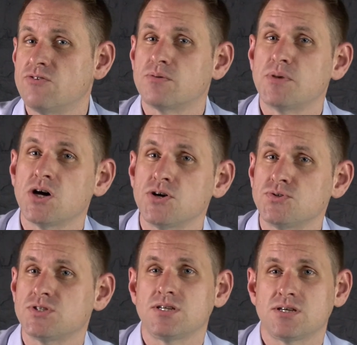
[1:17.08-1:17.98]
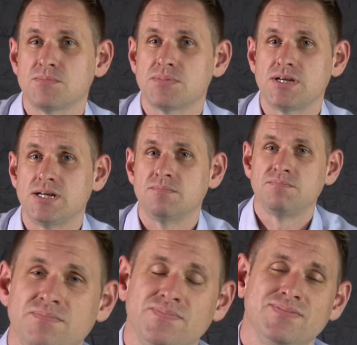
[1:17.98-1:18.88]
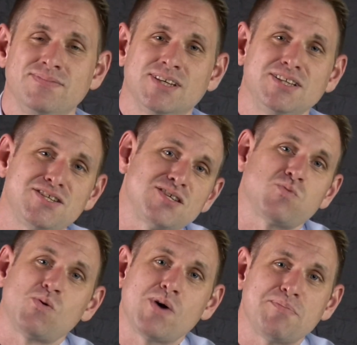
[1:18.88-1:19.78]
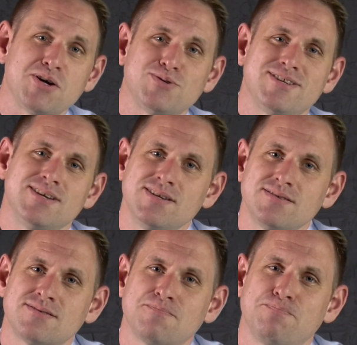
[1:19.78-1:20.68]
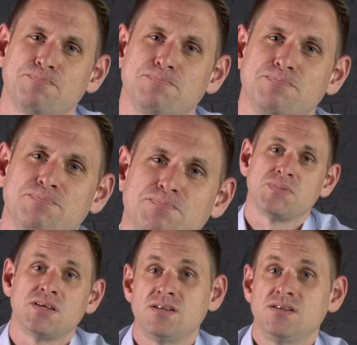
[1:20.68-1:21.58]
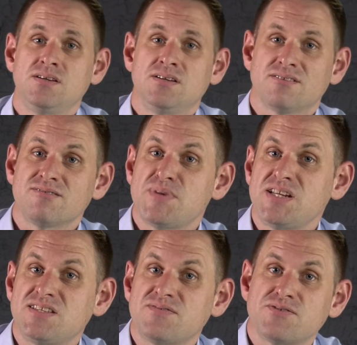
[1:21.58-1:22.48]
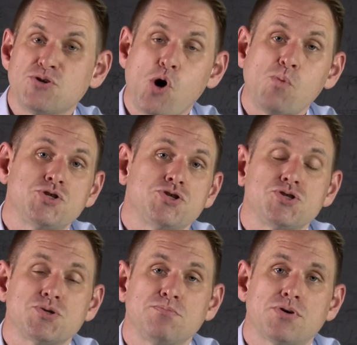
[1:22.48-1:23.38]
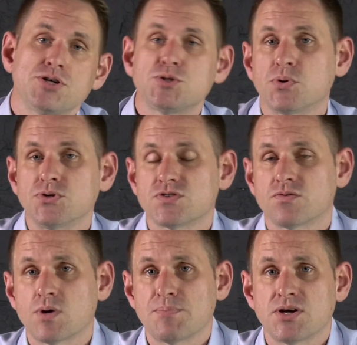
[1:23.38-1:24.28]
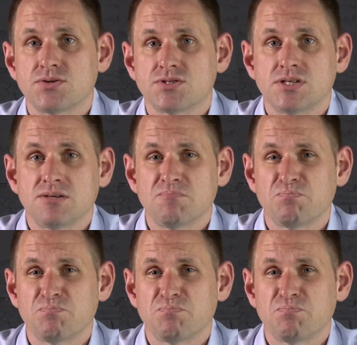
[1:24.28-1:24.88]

from a hosting company. And this is what web hosting is. There are many different options and price points for web hosting,